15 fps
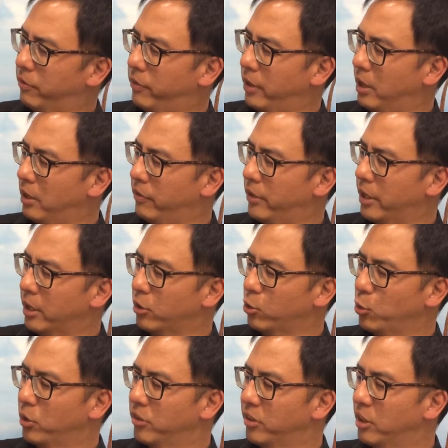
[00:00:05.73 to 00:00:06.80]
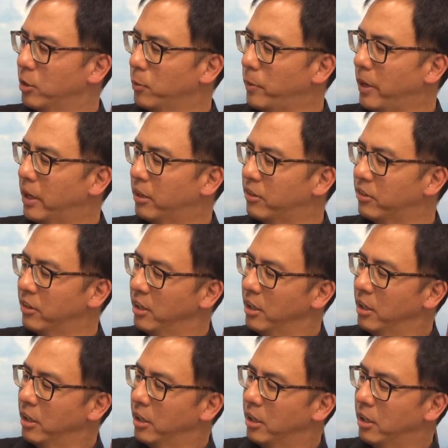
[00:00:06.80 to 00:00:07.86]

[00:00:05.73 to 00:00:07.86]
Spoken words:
very exquisite little pets.